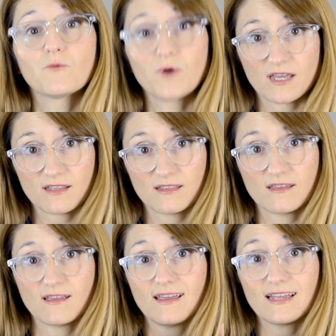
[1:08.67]

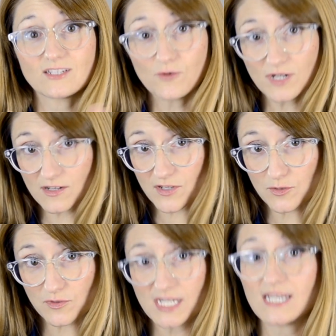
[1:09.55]
with its own
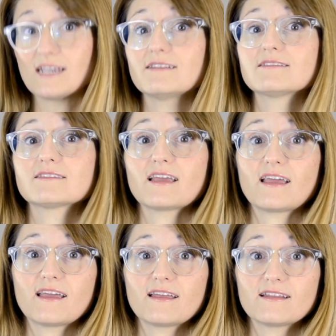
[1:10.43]
individual needs
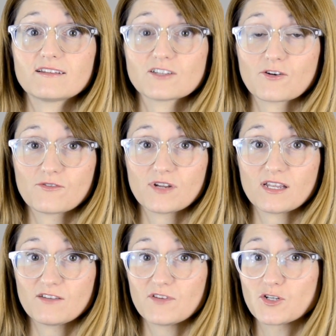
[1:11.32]
and its own
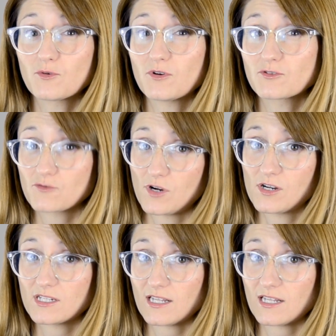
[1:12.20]
individual drug